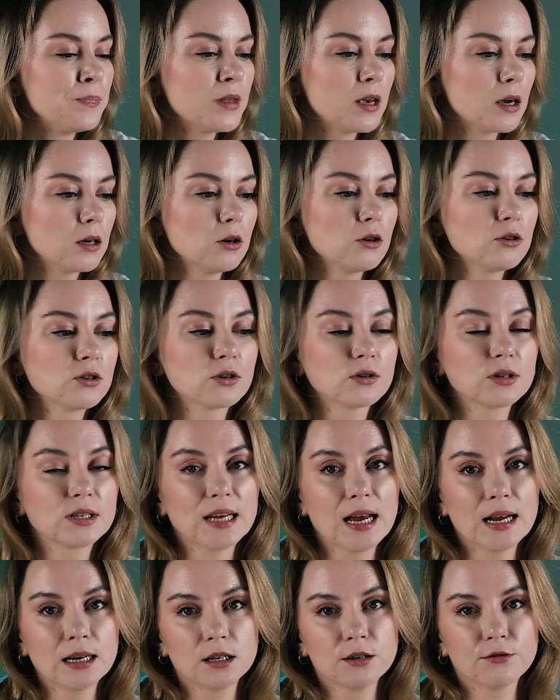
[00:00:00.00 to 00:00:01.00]
You can also
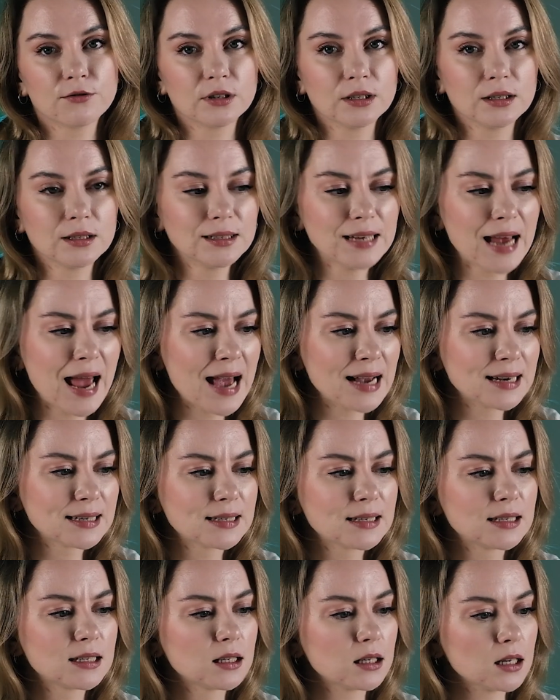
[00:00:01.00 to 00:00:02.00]
send different
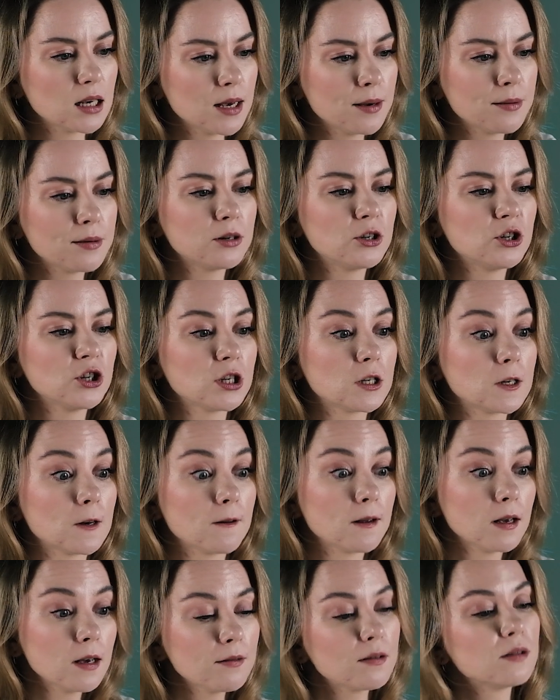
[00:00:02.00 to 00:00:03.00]
texts, images, and
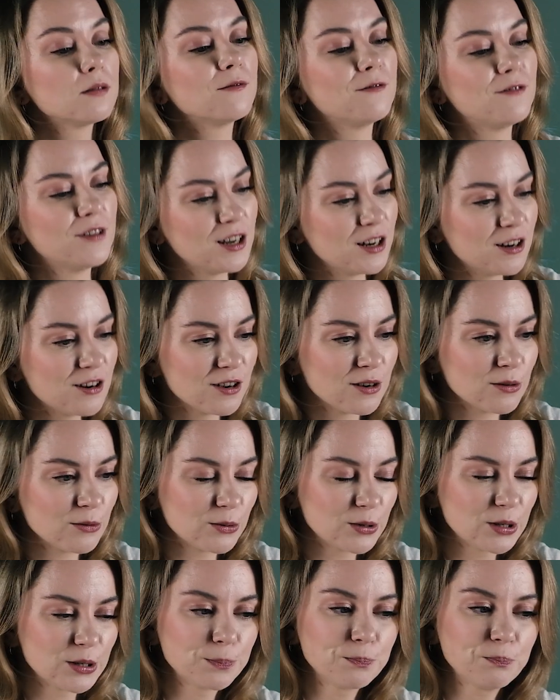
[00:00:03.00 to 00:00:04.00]
even
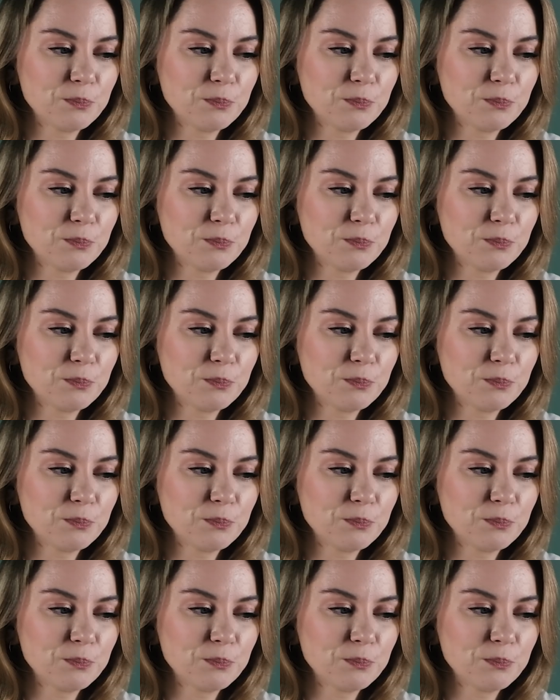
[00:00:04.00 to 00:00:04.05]
videos.